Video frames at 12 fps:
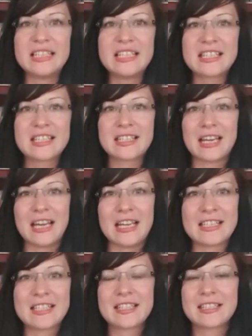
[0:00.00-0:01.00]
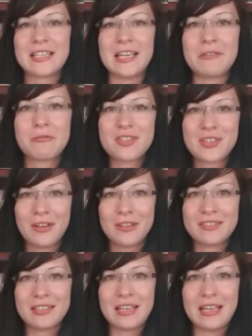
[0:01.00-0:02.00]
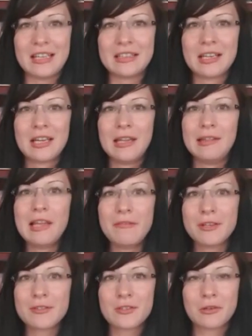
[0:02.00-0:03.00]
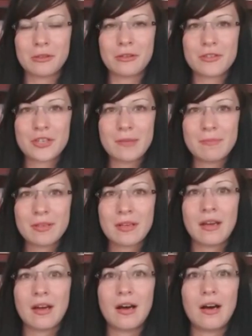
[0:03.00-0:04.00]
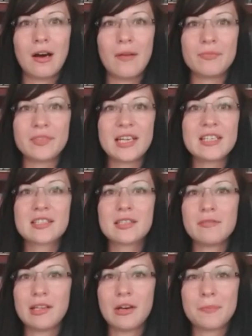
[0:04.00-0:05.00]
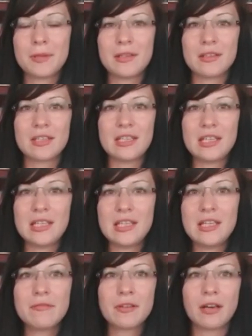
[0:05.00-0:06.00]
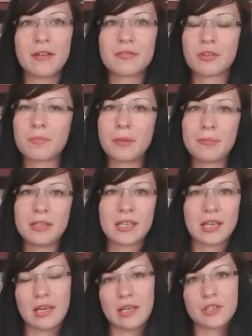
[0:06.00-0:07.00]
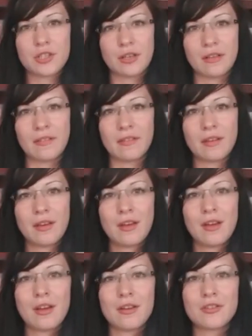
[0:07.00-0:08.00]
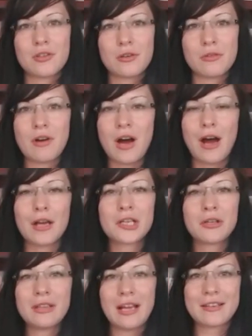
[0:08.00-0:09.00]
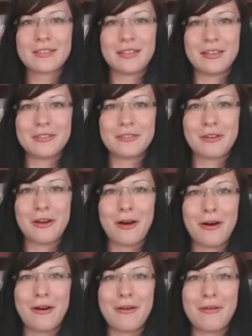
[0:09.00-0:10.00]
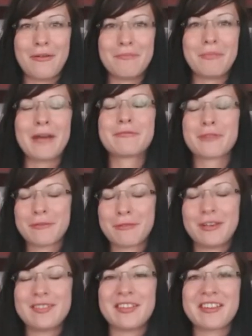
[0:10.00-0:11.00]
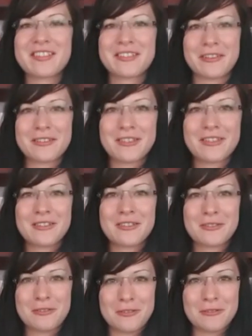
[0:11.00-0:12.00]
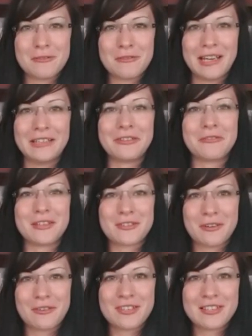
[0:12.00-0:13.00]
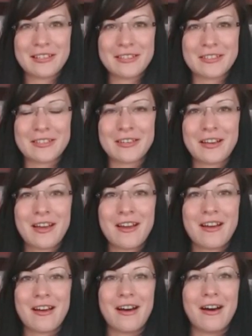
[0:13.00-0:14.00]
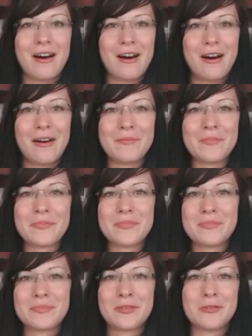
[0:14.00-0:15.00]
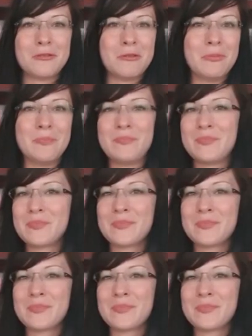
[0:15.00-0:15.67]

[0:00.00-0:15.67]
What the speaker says: these days. They result in living scholarship that is developing even after publication. So I collected my favorite instances to you in the resource list to